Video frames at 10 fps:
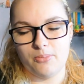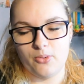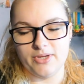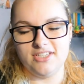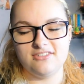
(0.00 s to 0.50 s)
the
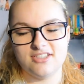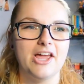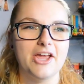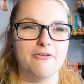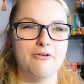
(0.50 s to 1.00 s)
point.
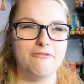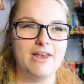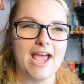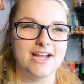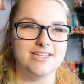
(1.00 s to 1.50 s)
Like
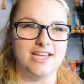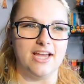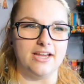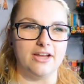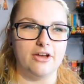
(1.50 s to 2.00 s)

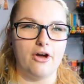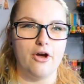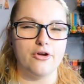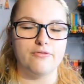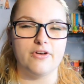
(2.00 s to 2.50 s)
reflecting
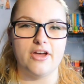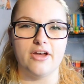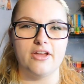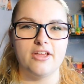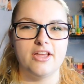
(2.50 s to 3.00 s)

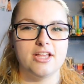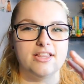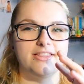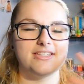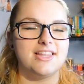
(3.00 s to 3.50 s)
over
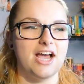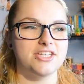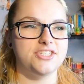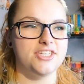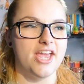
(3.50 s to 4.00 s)
this
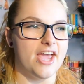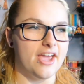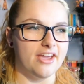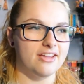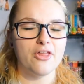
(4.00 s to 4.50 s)
last
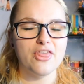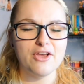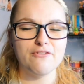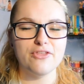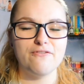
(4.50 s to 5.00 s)
year, I
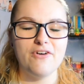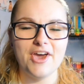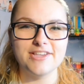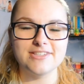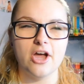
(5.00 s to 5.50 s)
think for the
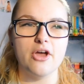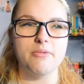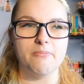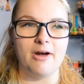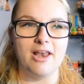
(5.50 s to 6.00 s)
first time
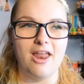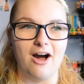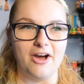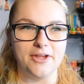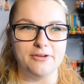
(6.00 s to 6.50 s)
in my
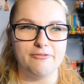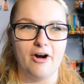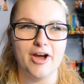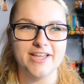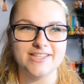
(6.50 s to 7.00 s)
life,
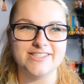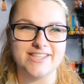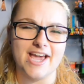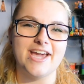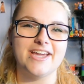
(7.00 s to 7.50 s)
I can
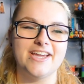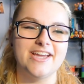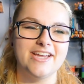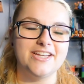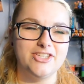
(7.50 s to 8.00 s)
say
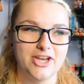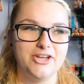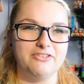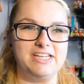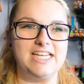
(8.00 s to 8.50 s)

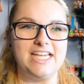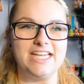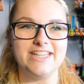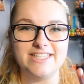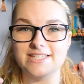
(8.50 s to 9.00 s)

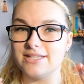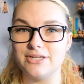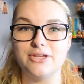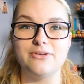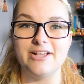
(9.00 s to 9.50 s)
genuinely, this is a
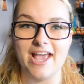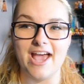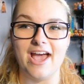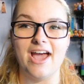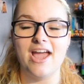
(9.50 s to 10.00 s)
new
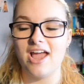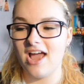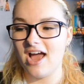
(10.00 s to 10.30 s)
year.